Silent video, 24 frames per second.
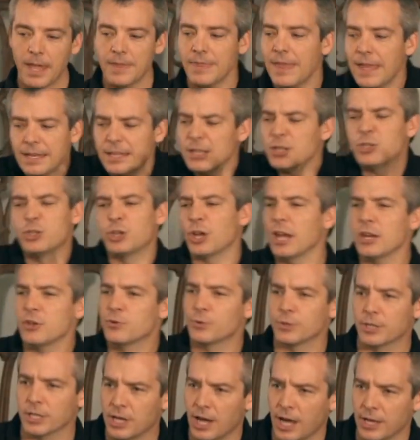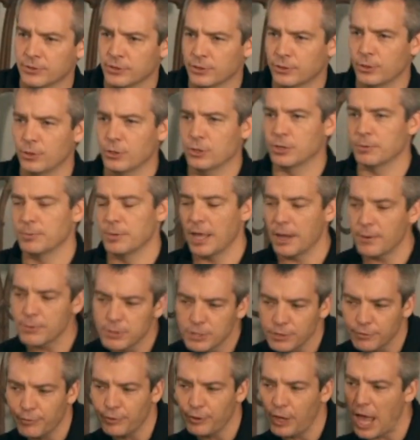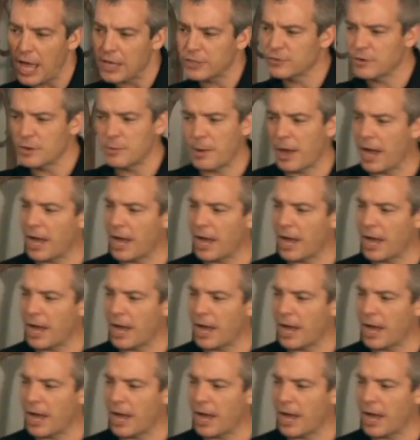And that didn't change with the Constitution. I mean, that was the philosophy